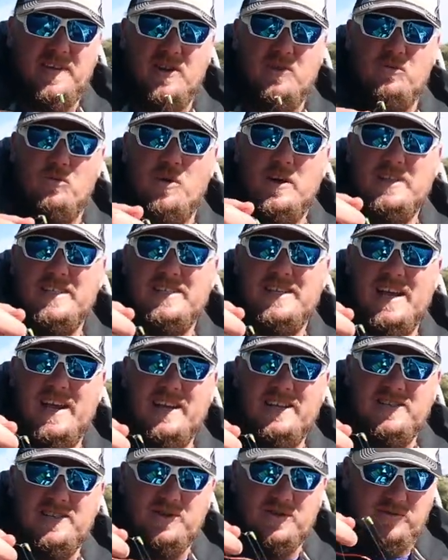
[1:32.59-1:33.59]
on what
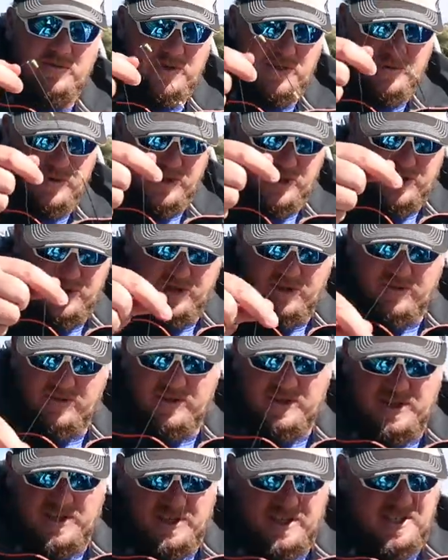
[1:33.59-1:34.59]
size lures we should
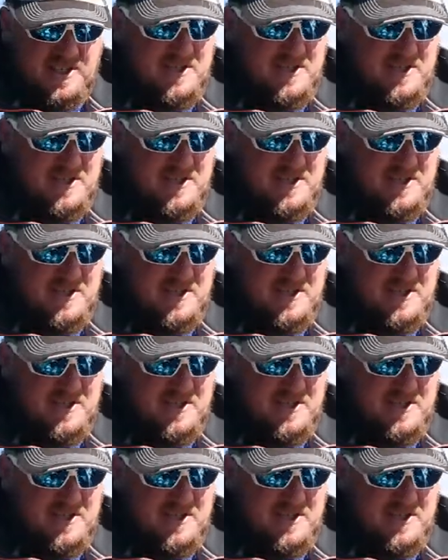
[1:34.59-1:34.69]
use, and the